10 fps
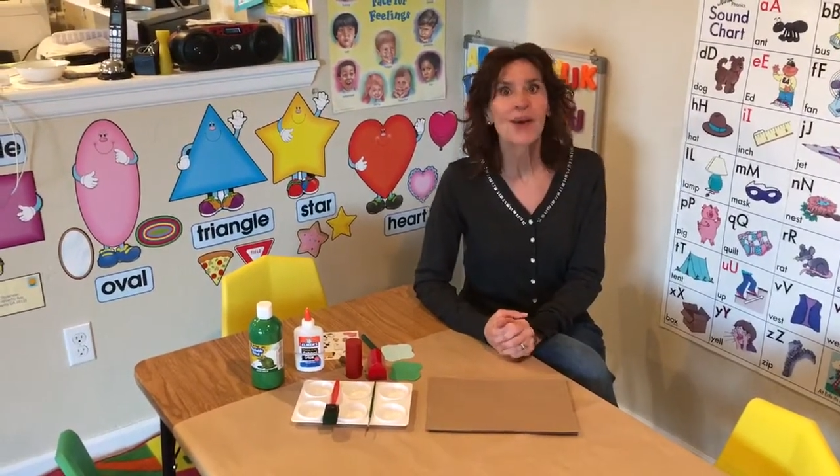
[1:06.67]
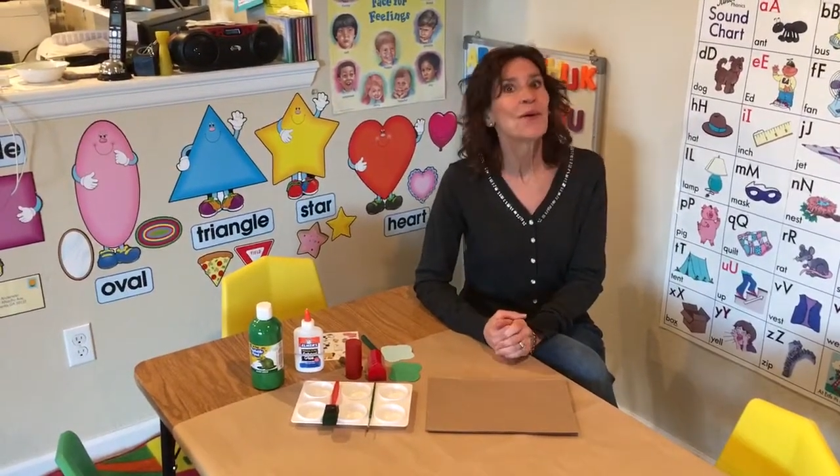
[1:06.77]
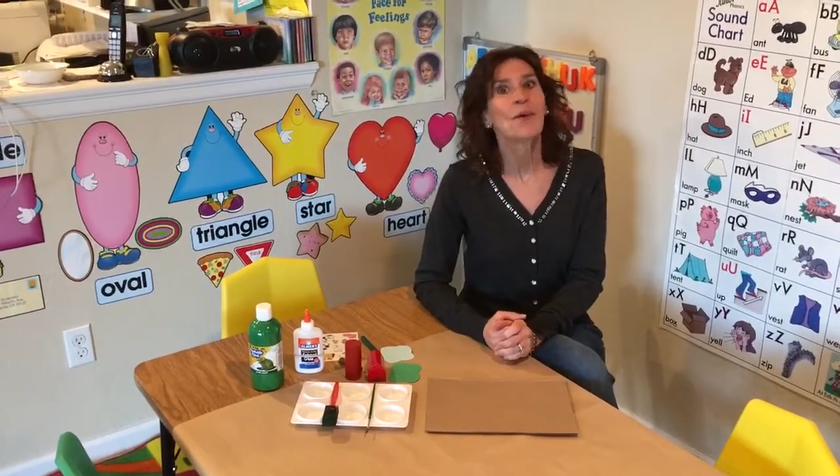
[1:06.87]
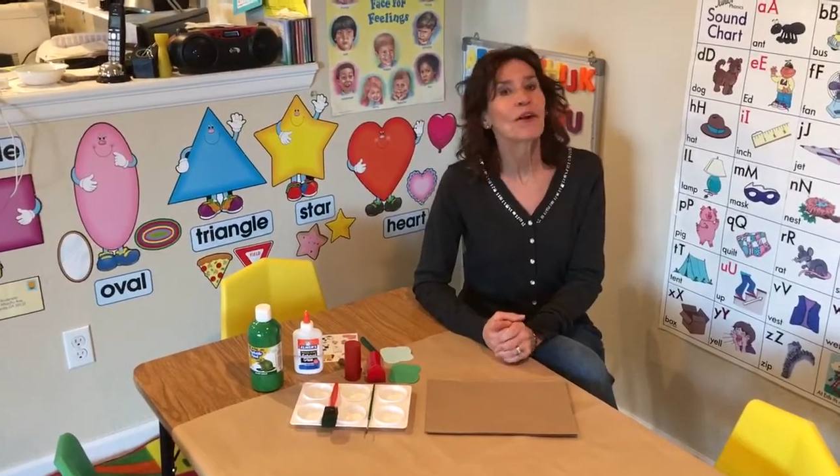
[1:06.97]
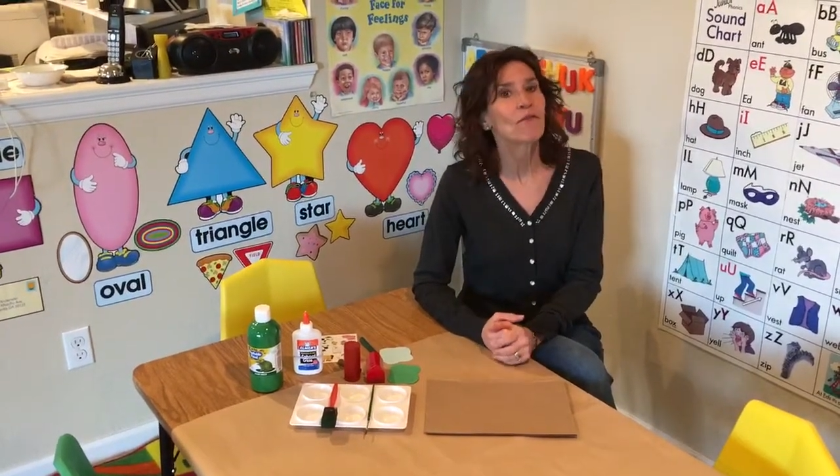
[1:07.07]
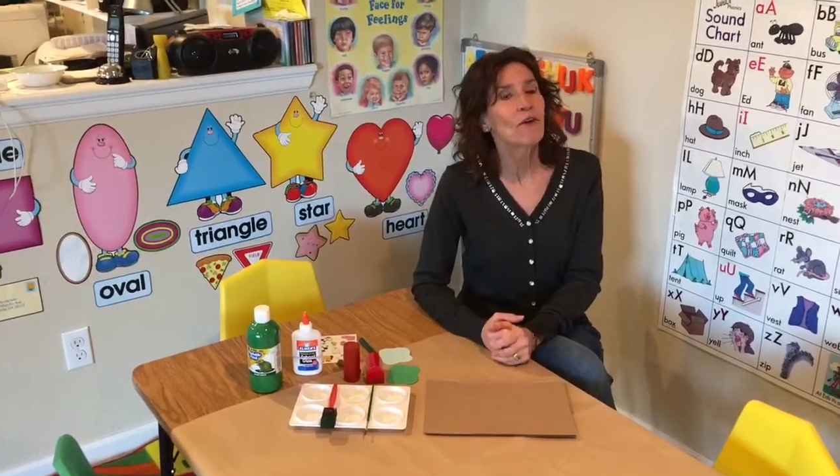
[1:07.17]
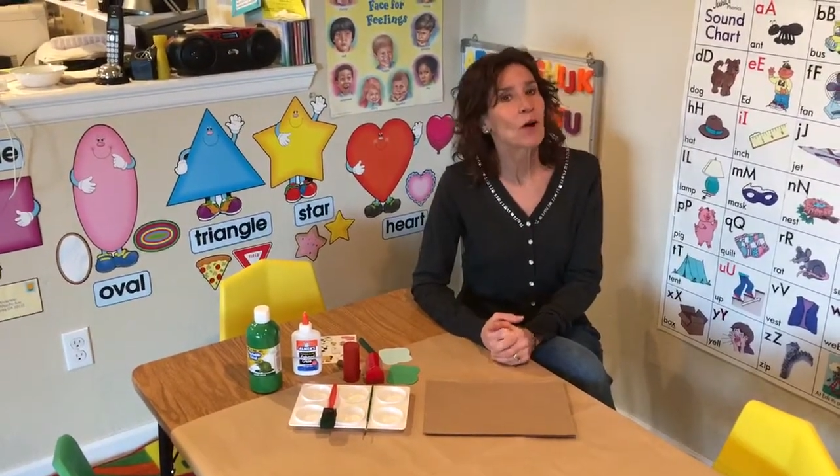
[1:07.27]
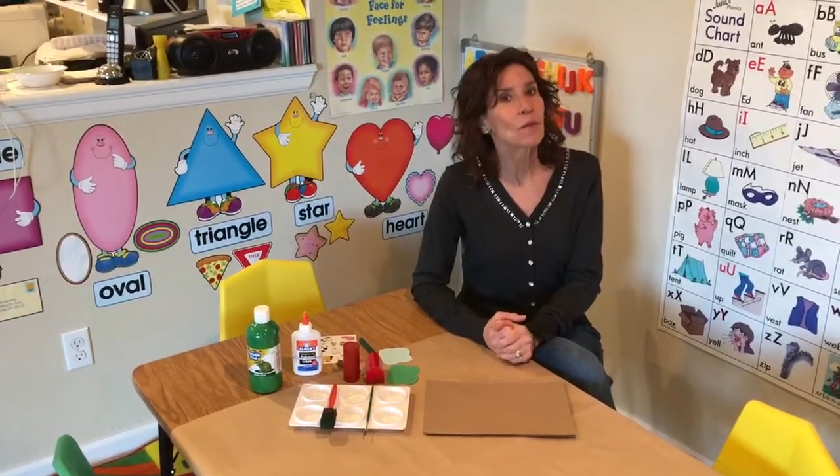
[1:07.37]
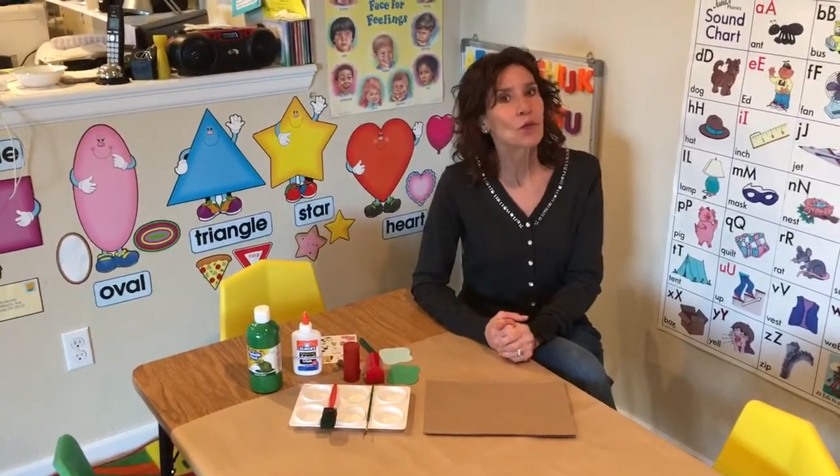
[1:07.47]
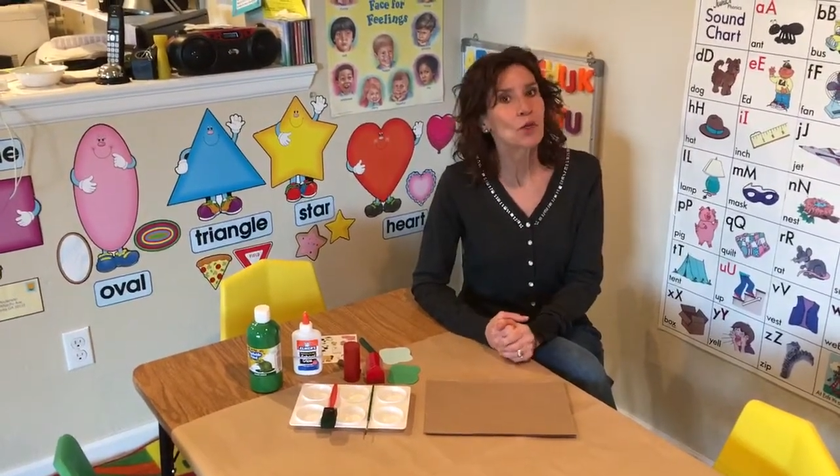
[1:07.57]
where
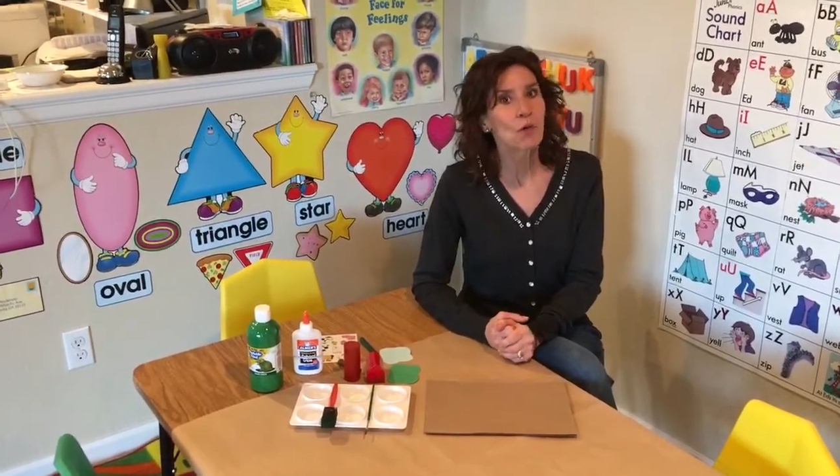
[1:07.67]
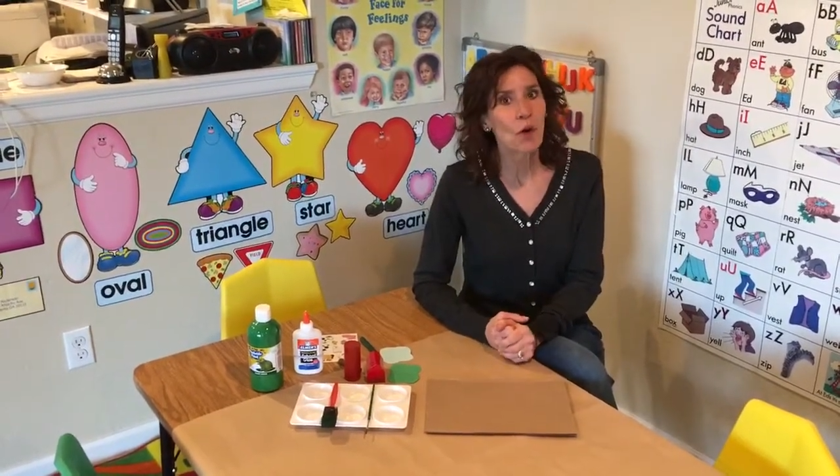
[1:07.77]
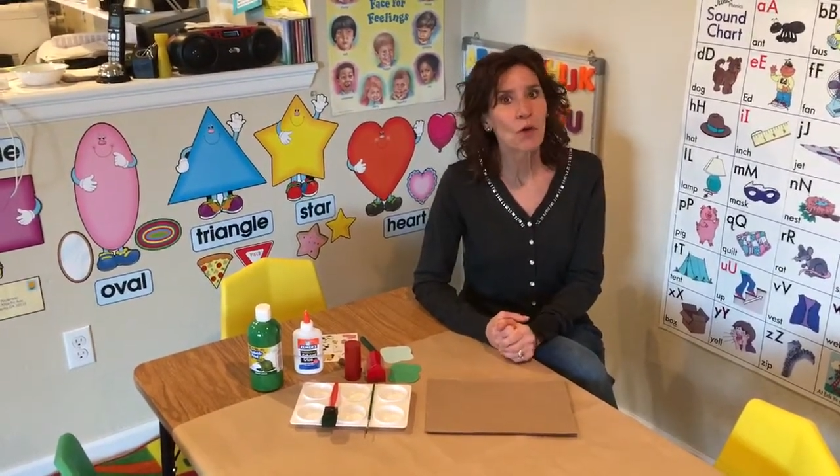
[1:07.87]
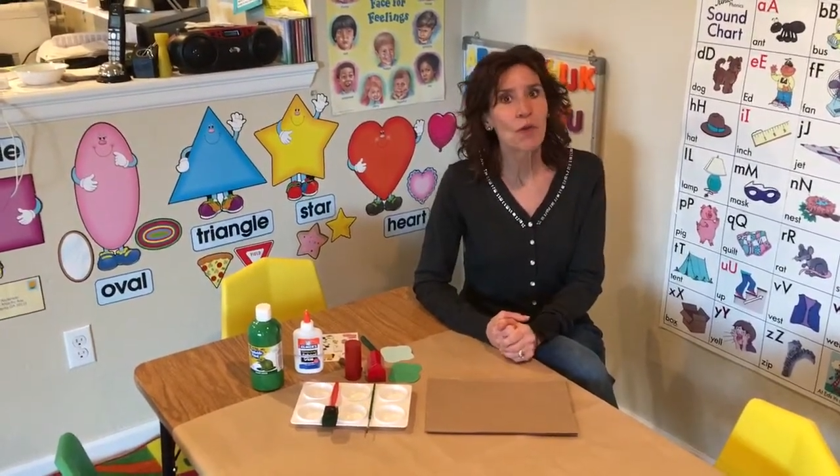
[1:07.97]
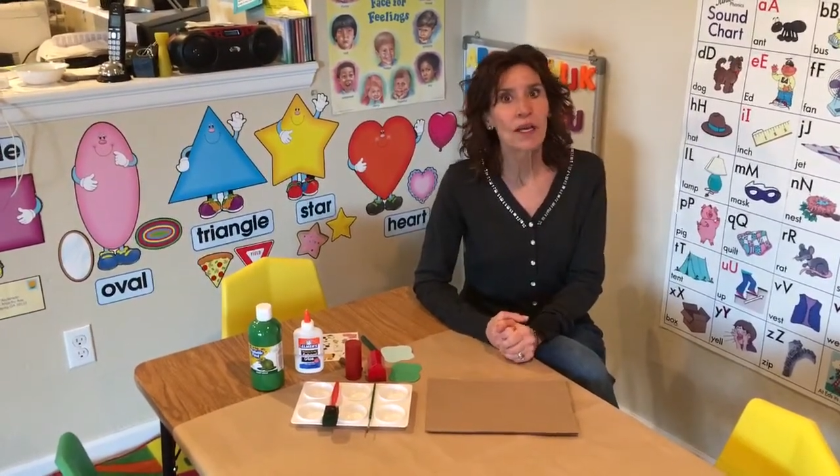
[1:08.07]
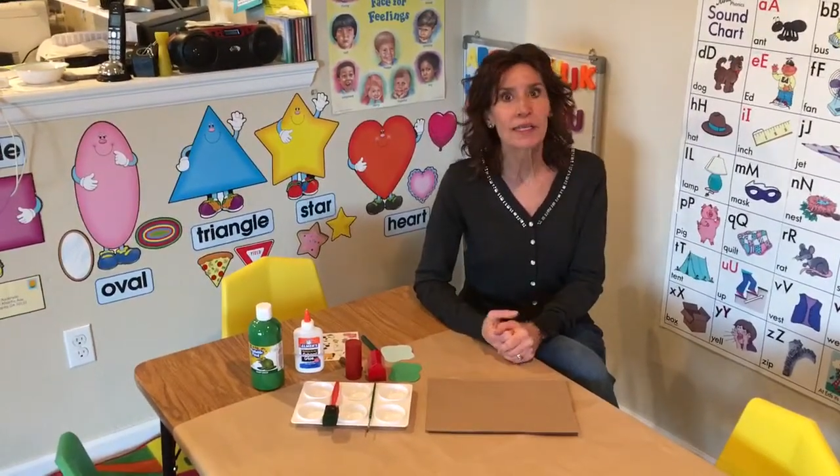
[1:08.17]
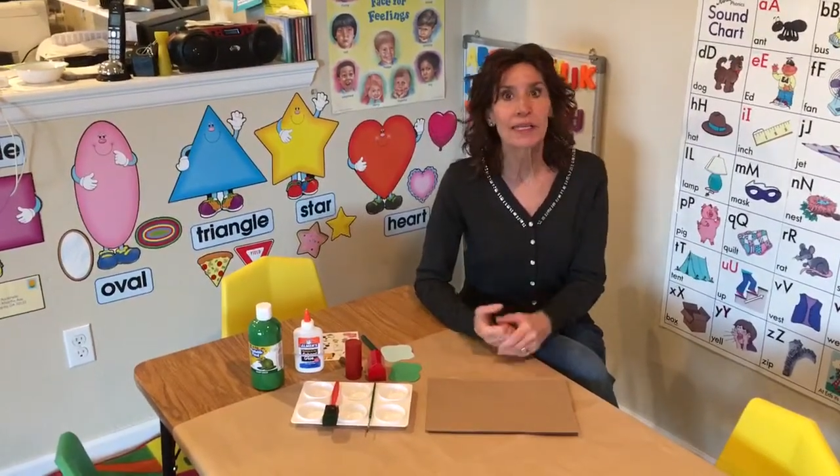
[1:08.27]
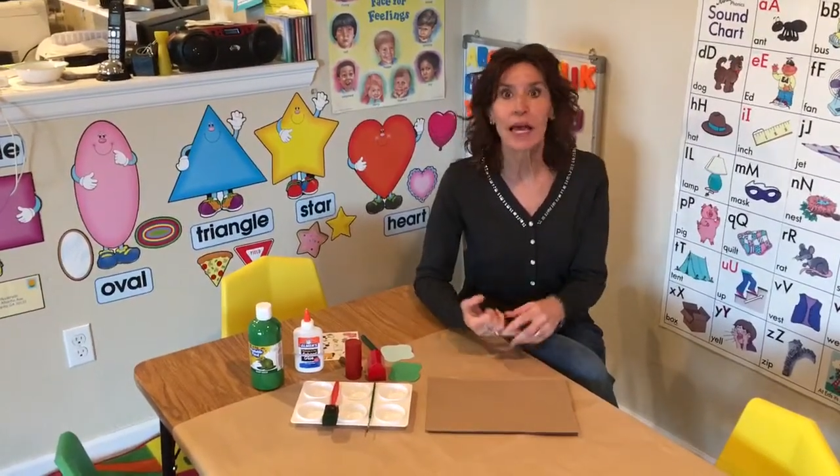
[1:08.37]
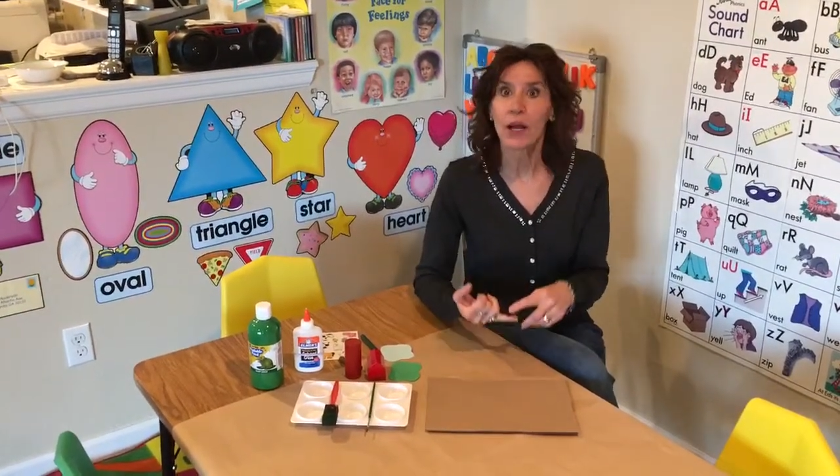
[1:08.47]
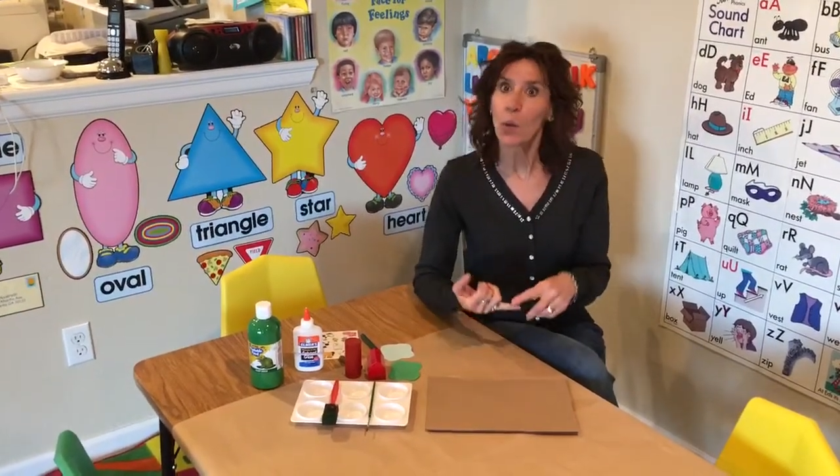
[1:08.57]
farmers grow things
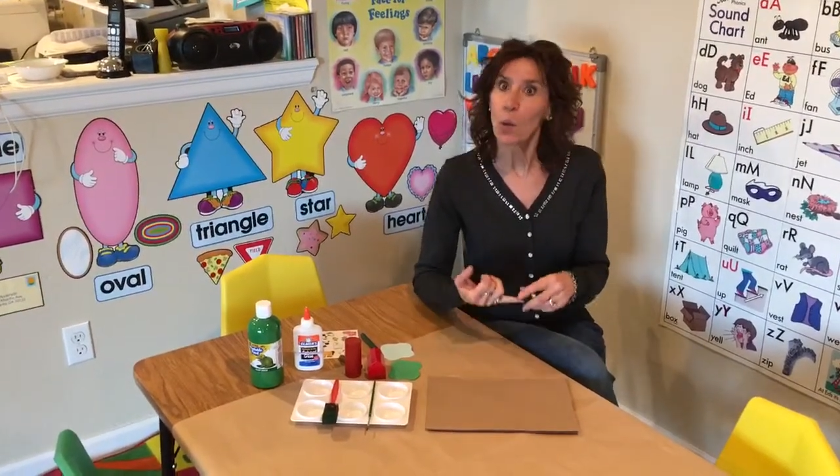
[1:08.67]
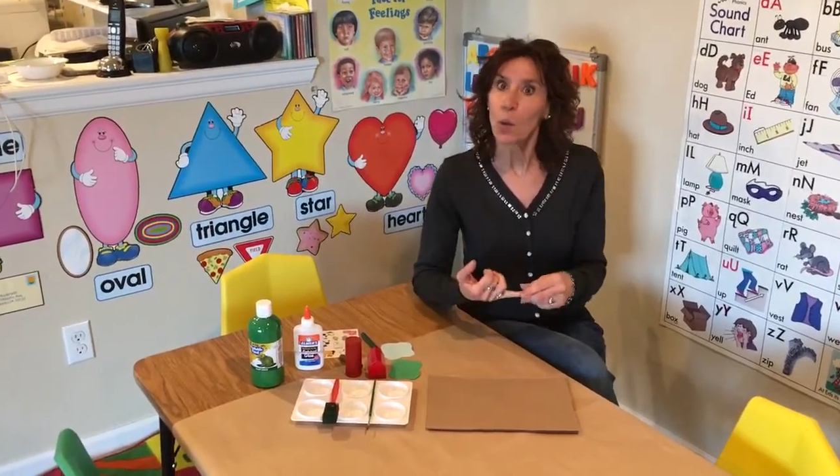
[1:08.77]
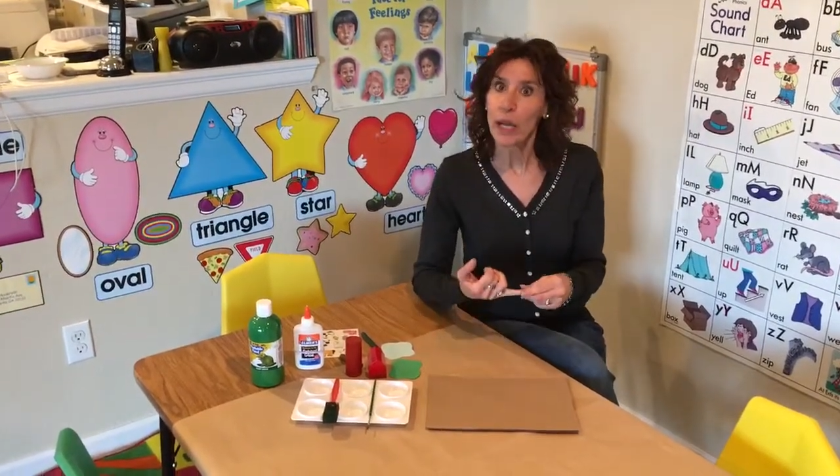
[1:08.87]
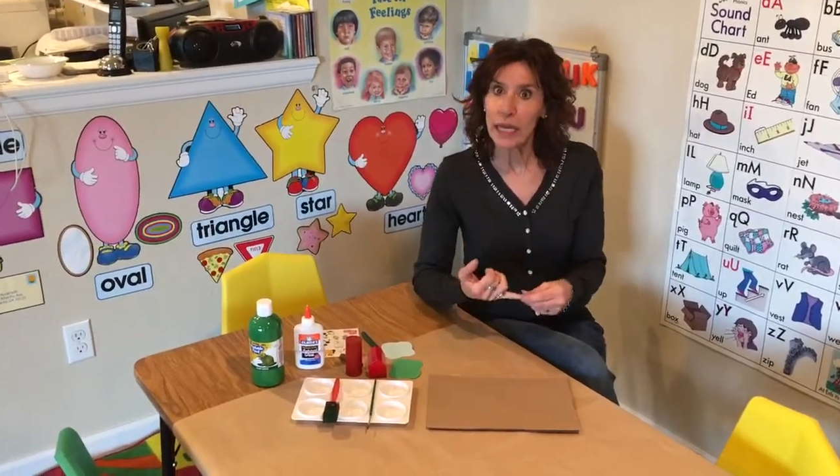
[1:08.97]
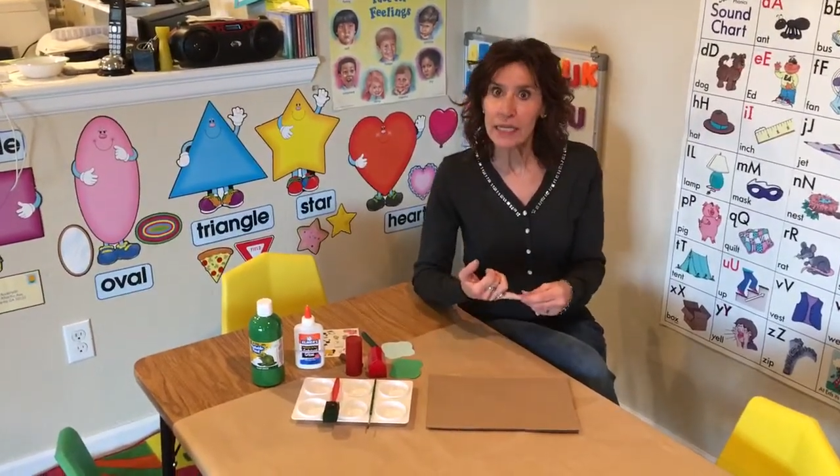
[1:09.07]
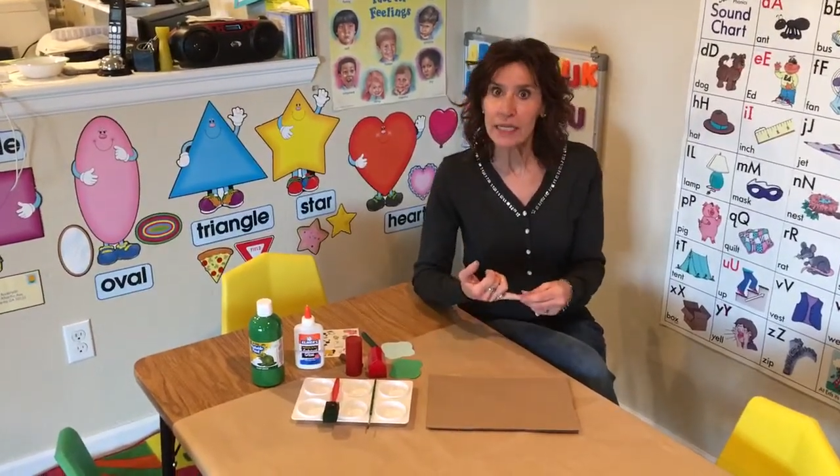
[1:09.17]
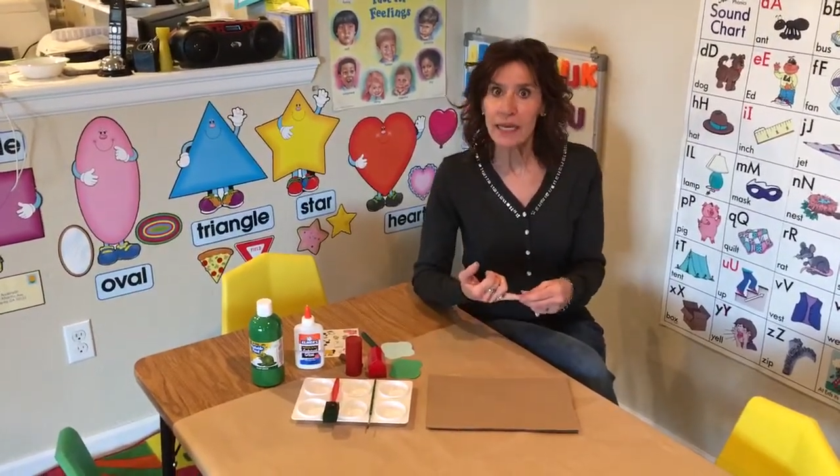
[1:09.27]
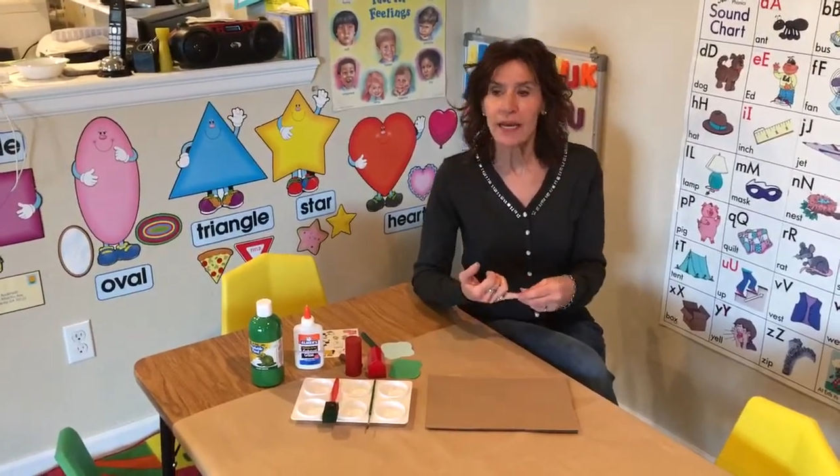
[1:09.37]
like wheat